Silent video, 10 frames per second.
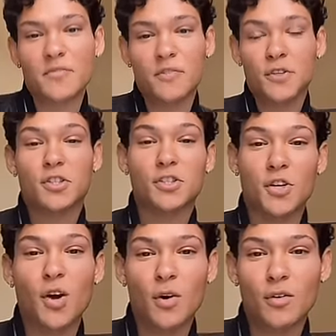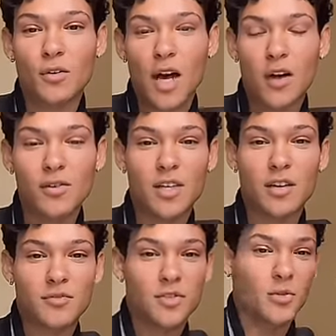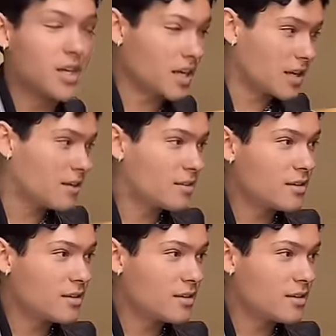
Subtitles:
my first show outside of Sweden